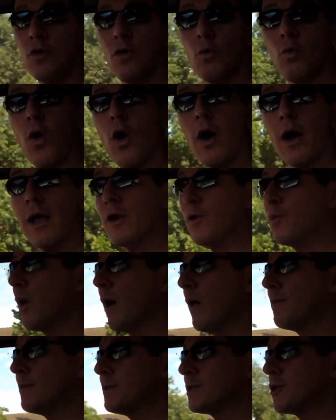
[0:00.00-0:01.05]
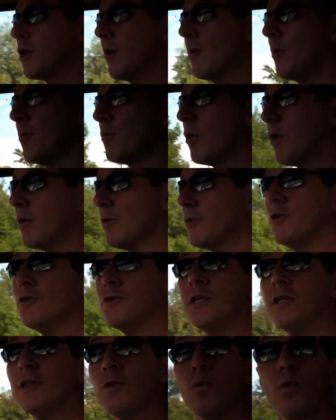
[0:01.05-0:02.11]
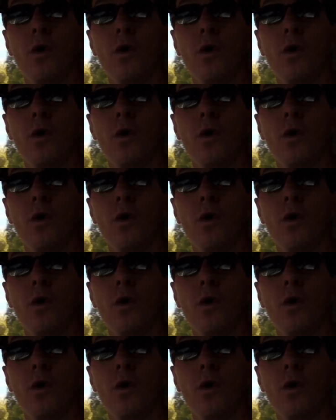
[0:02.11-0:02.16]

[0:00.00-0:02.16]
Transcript: wired one this time. I'm not using the